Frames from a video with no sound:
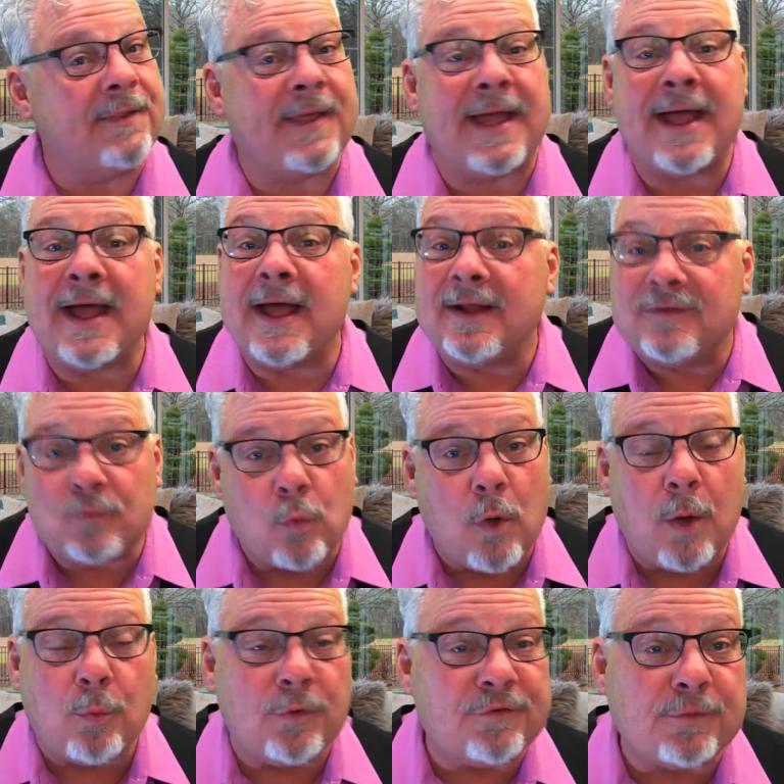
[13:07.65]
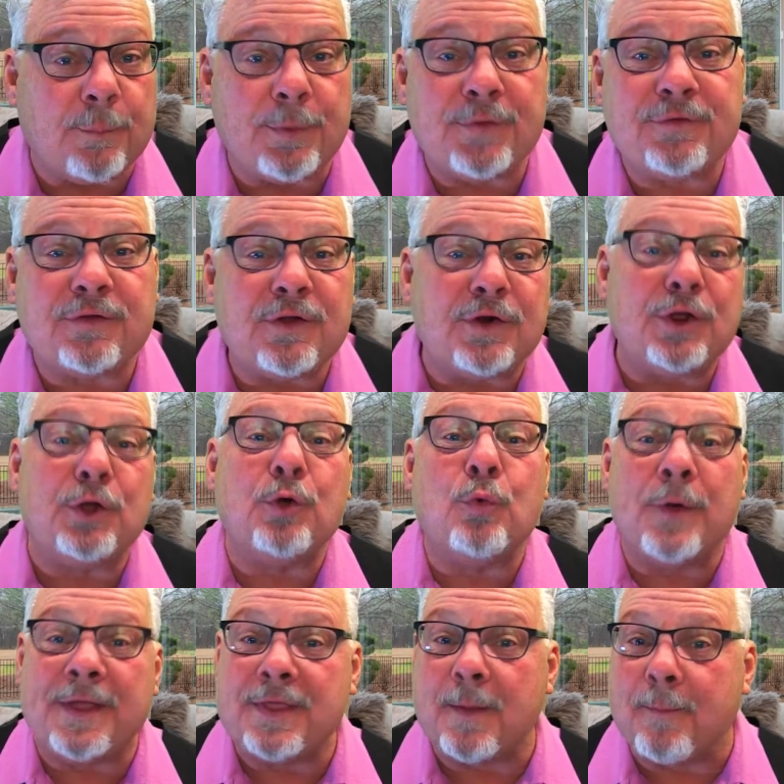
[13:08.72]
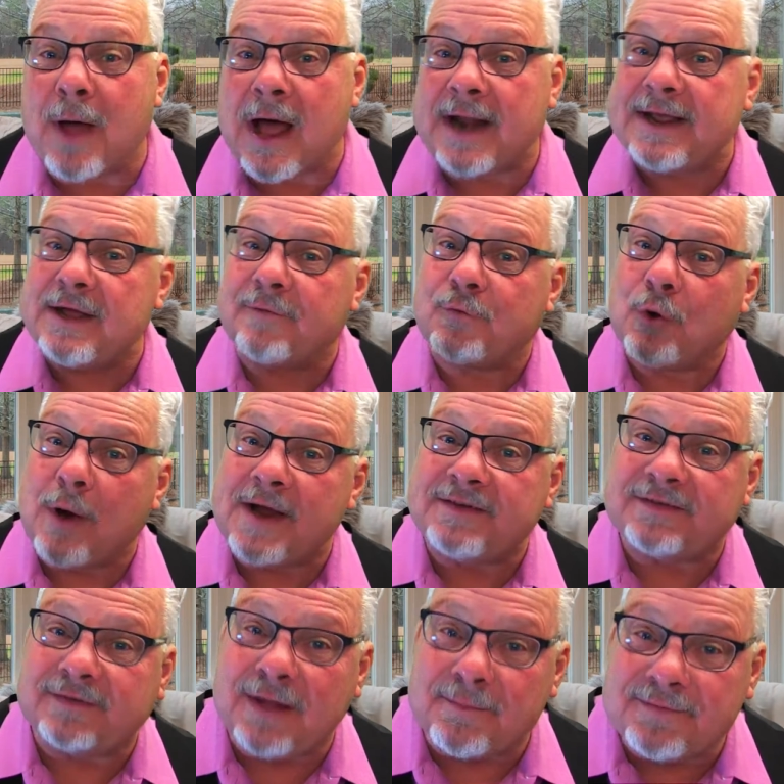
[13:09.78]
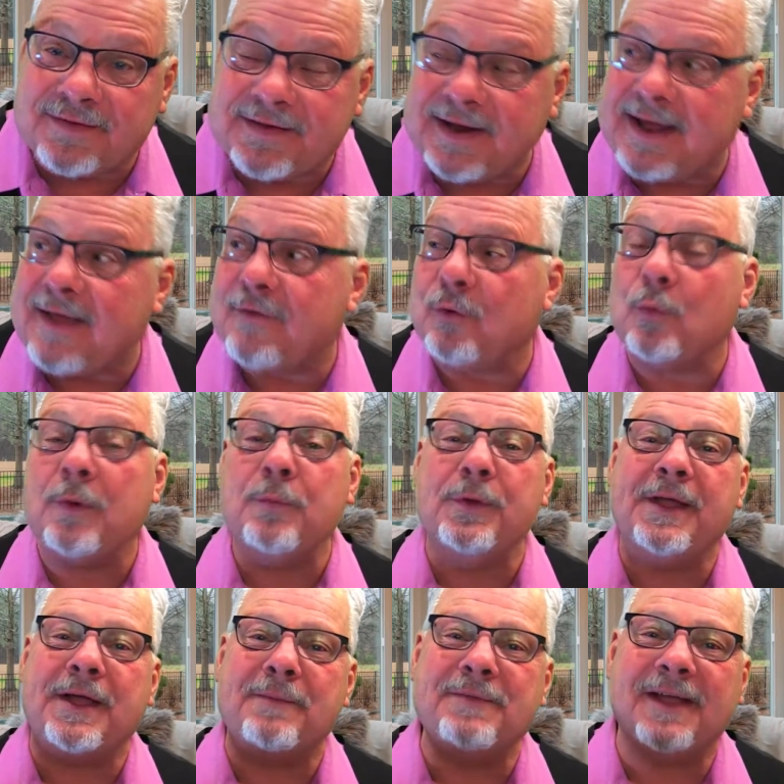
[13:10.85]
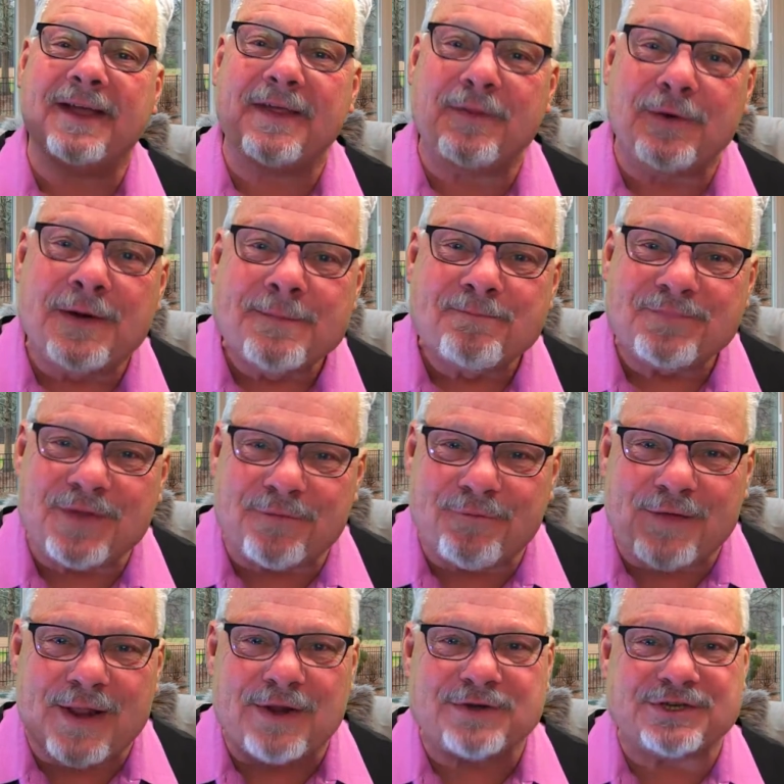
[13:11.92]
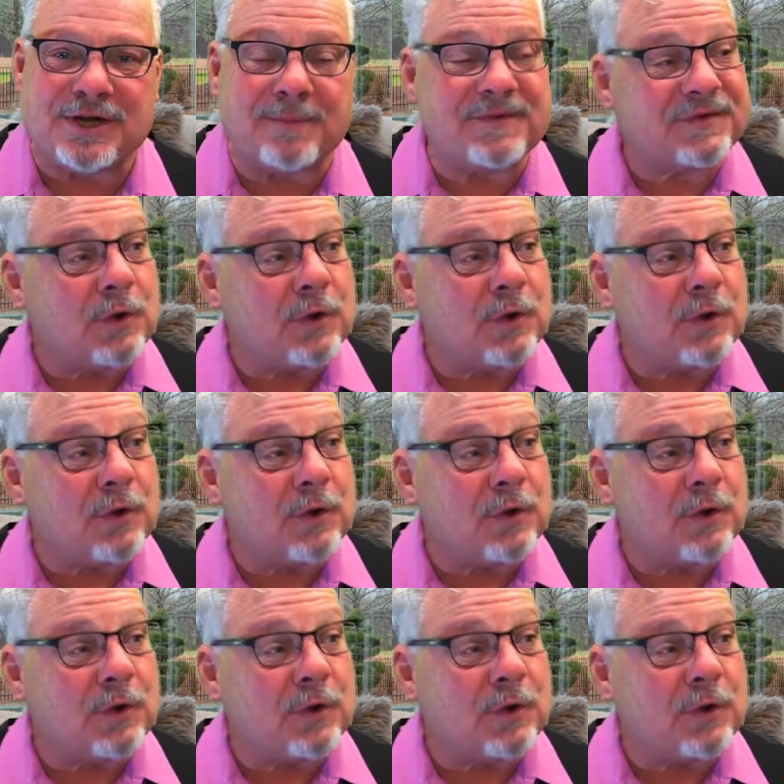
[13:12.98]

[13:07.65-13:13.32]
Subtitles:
That's what we're supposed to do when the body of Christ comes together, when we come together to fellowship.